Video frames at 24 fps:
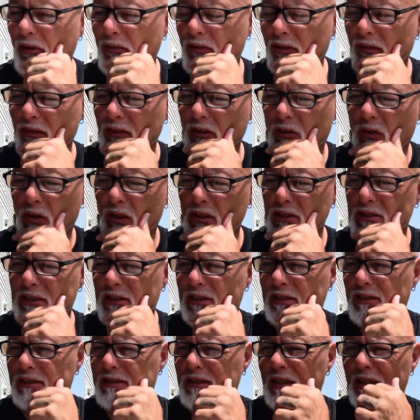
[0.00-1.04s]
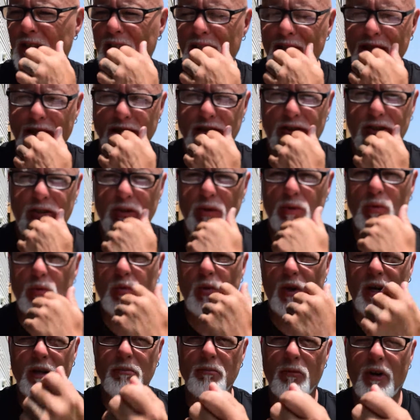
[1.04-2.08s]
if you have any questions. Let's do
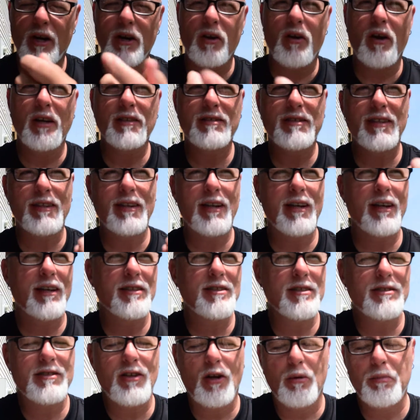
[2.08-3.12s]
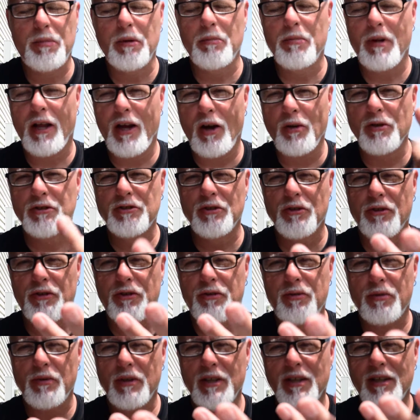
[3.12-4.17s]
one more. I know I said, and I just told people I always do
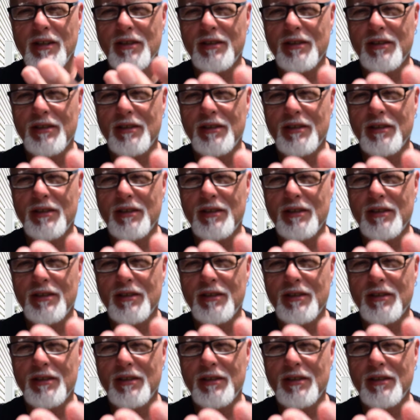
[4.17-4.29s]
three